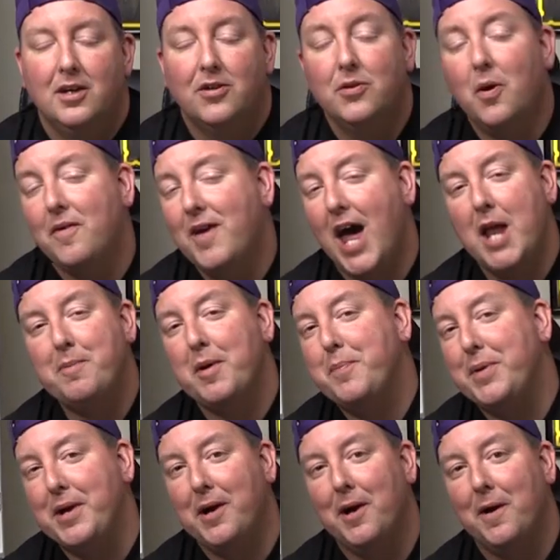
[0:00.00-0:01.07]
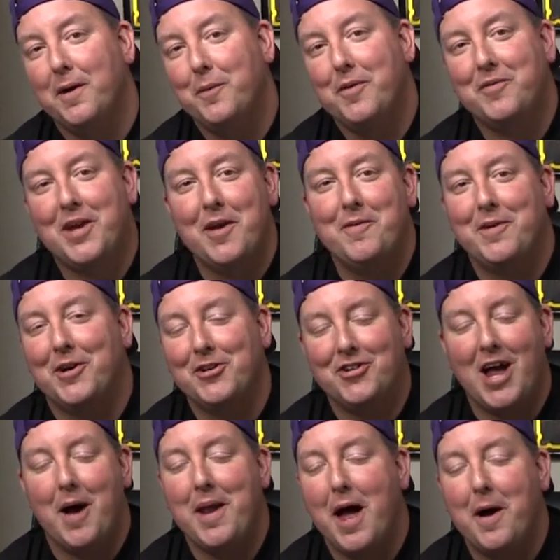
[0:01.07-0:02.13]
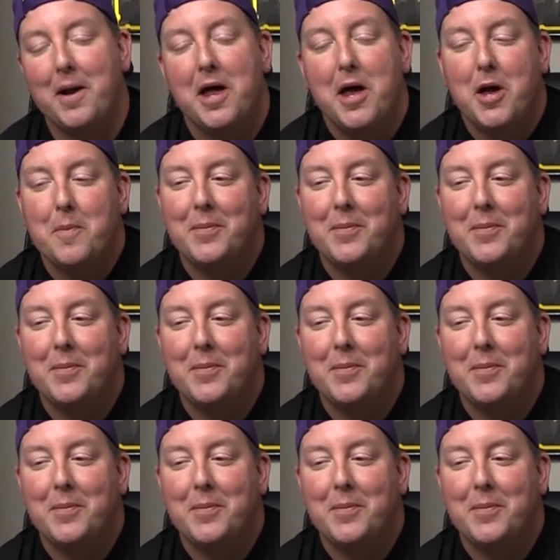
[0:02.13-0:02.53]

So I've had my beer, we've given our shout out.